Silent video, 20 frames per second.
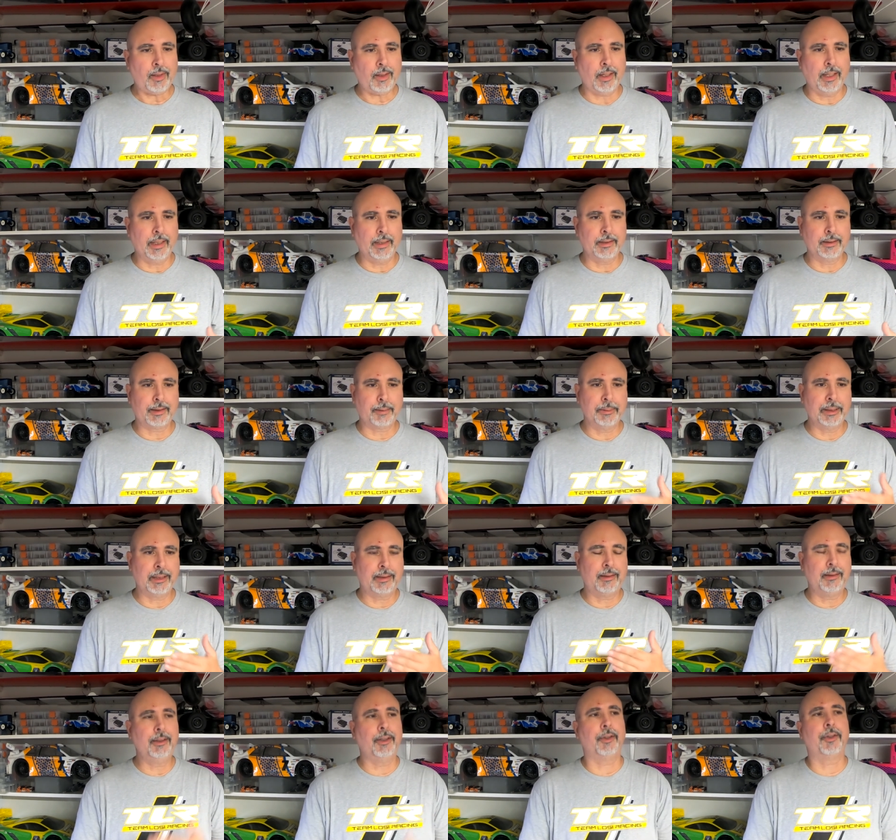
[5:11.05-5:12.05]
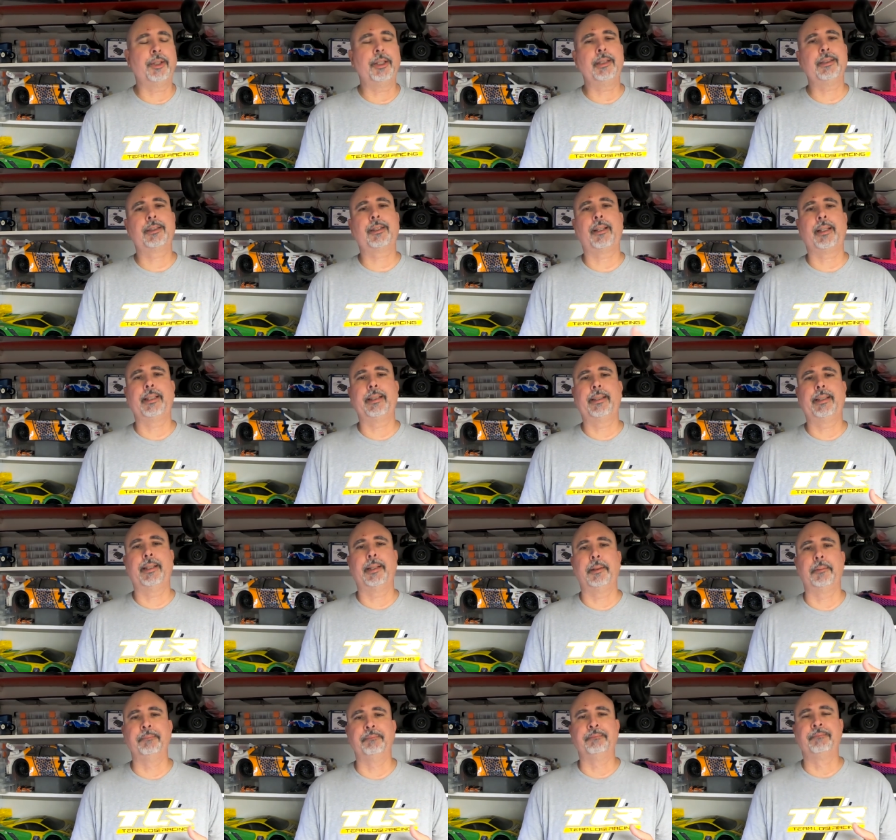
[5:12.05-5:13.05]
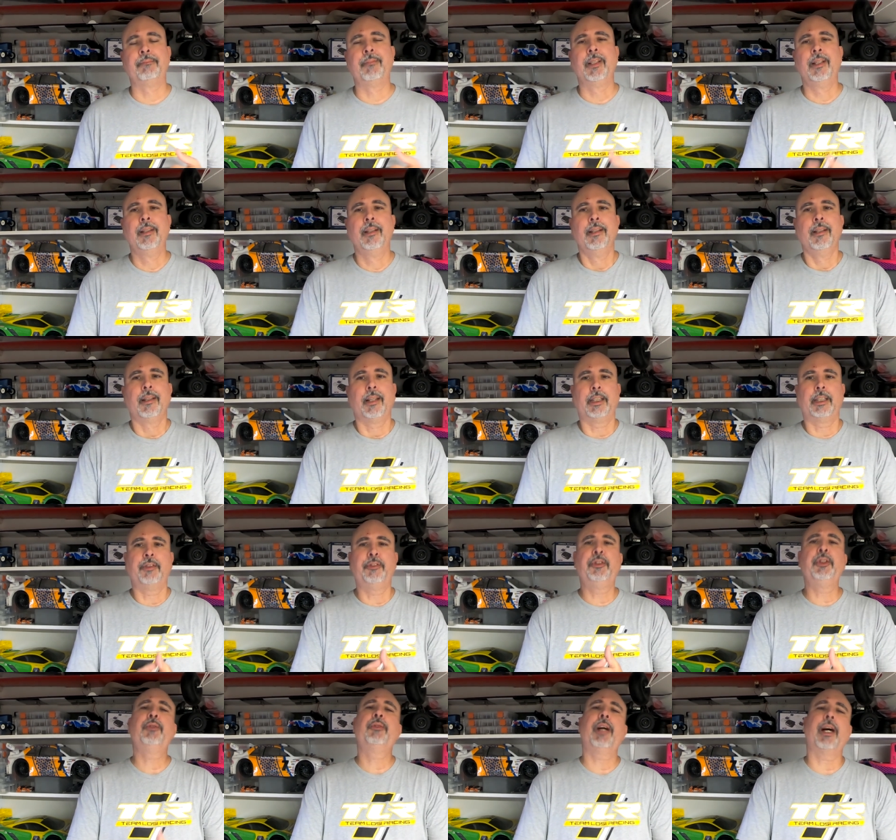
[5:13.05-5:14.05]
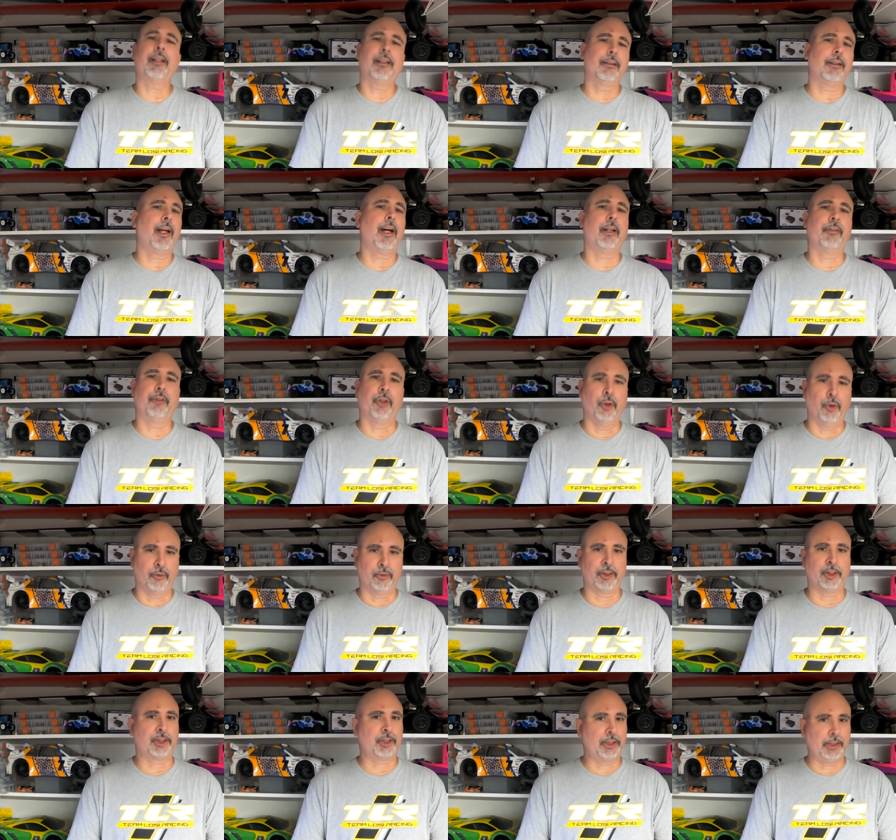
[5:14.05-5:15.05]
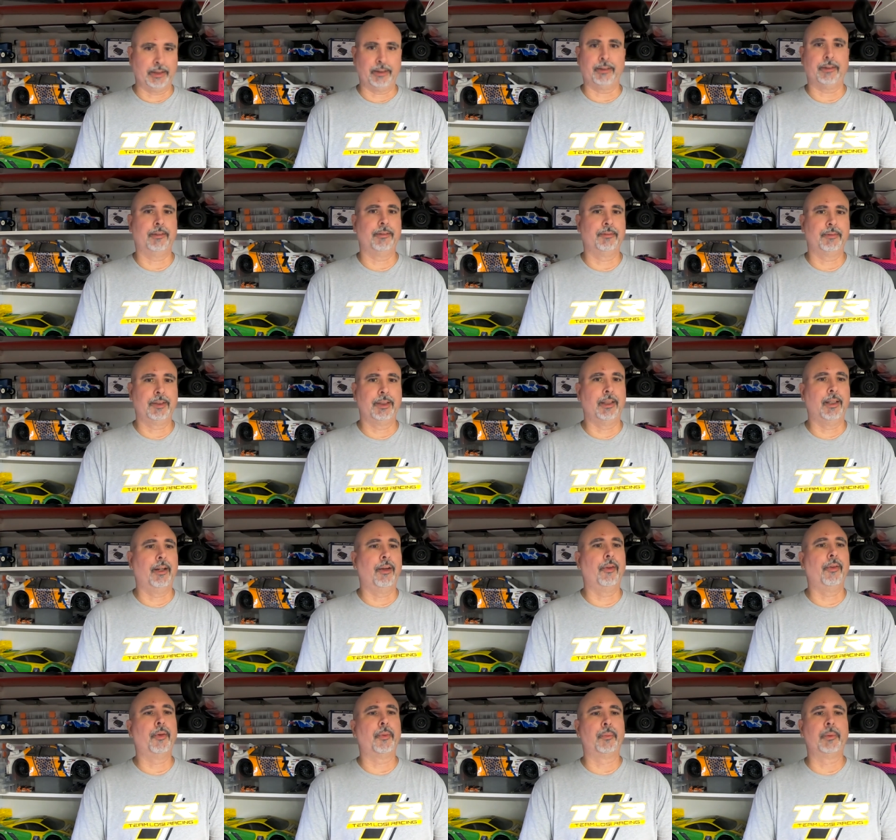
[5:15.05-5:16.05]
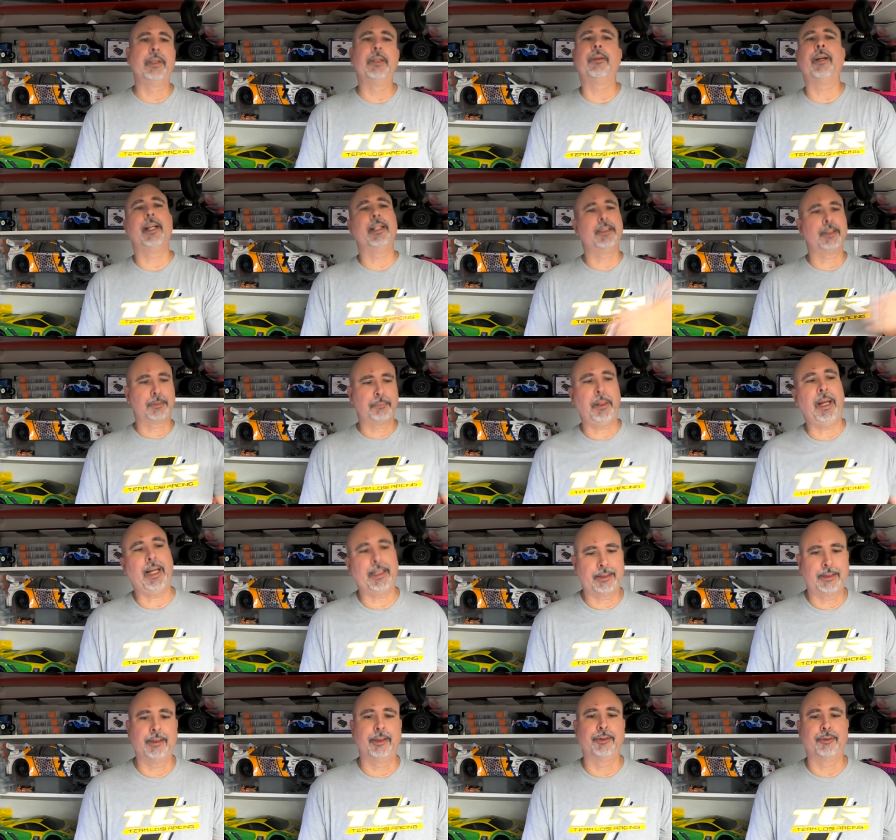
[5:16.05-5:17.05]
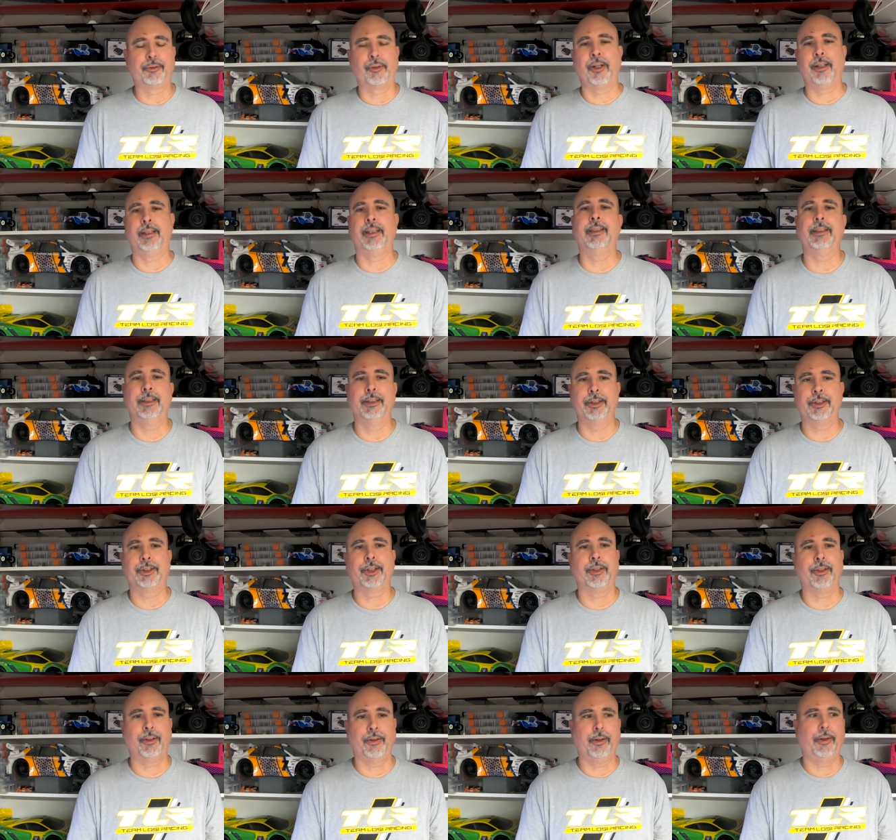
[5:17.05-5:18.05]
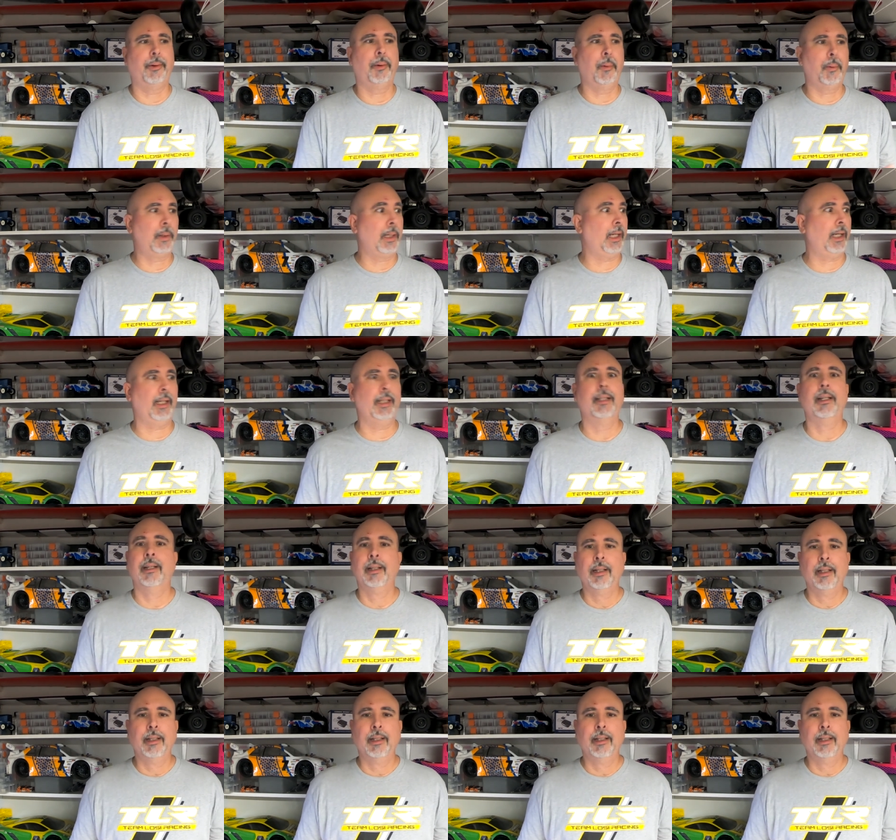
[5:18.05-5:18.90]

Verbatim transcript: And, I mean, you know, things like if you've got a lot of oversteer, you know, the rear end's passing the front end in the turn, okay,